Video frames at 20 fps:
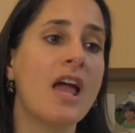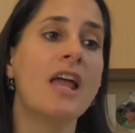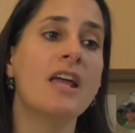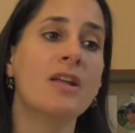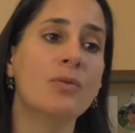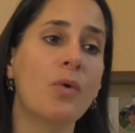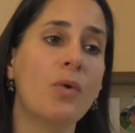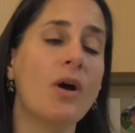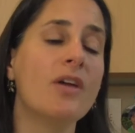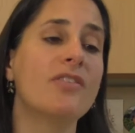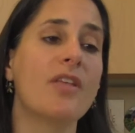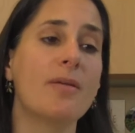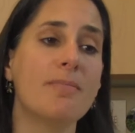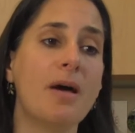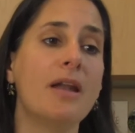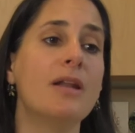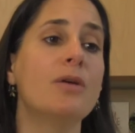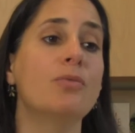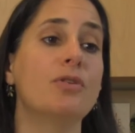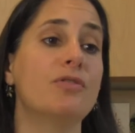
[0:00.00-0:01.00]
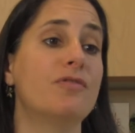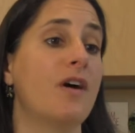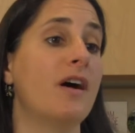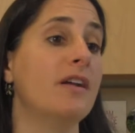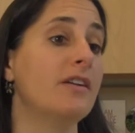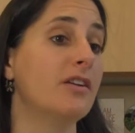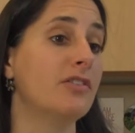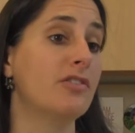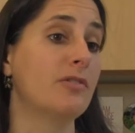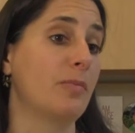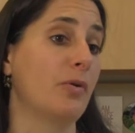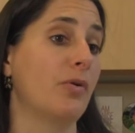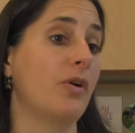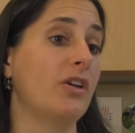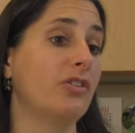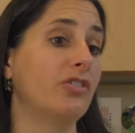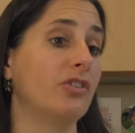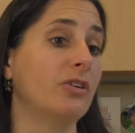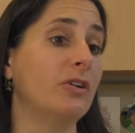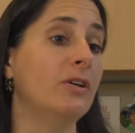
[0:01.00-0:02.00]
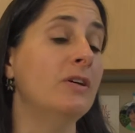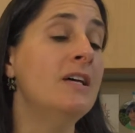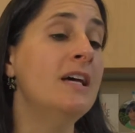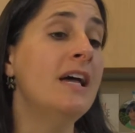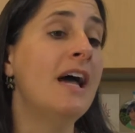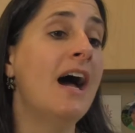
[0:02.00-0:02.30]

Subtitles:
in ways that many would find inspirational.